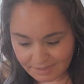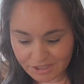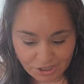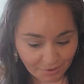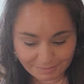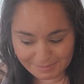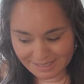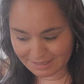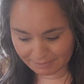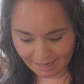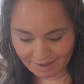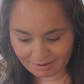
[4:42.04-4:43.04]
showing me
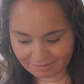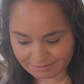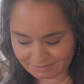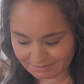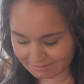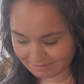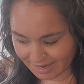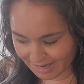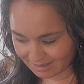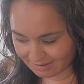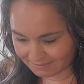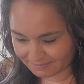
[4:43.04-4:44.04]
some love,
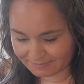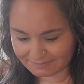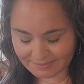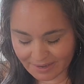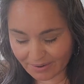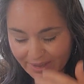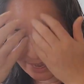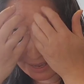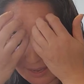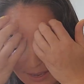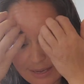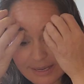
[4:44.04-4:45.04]
right?
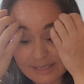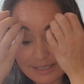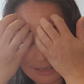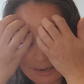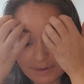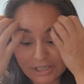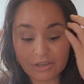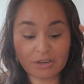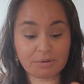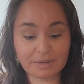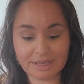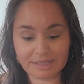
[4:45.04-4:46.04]
Okay, so let me show
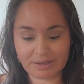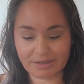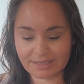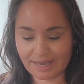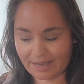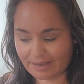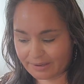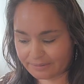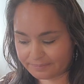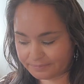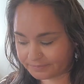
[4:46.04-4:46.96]
you what this looks like.